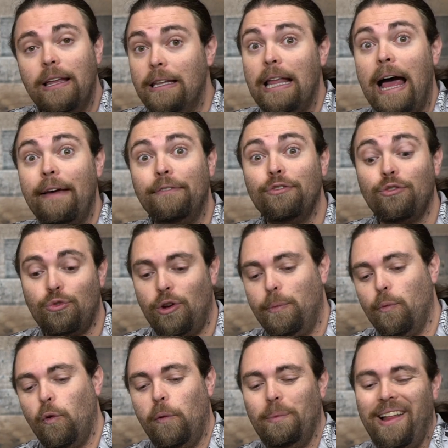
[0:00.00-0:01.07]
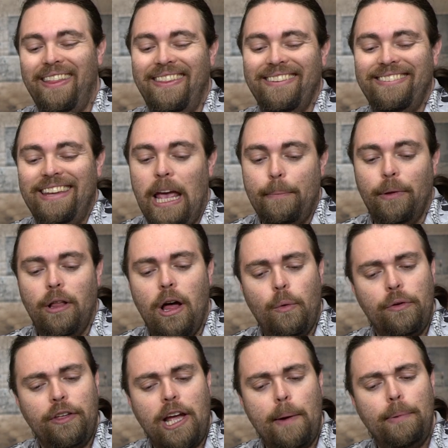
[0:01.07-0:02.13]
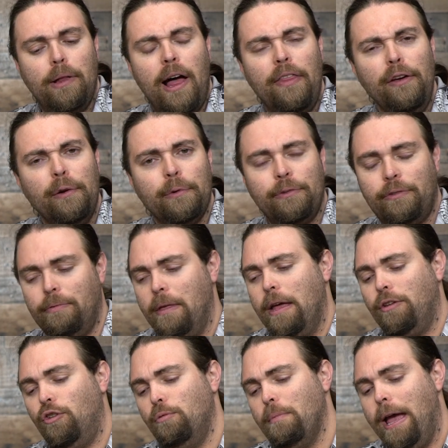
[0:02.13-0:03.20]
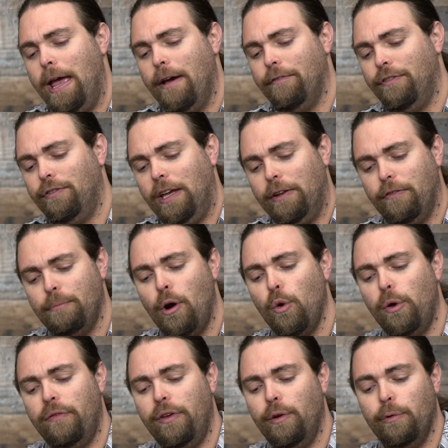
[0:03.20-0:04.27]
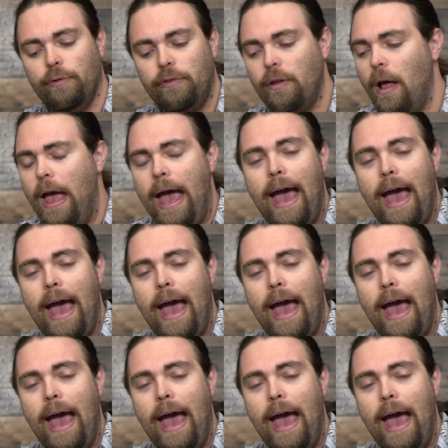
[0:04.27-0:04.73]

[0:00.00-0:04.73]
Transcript: live stream where we played this game along with a couple others that you may have seen from our reviews.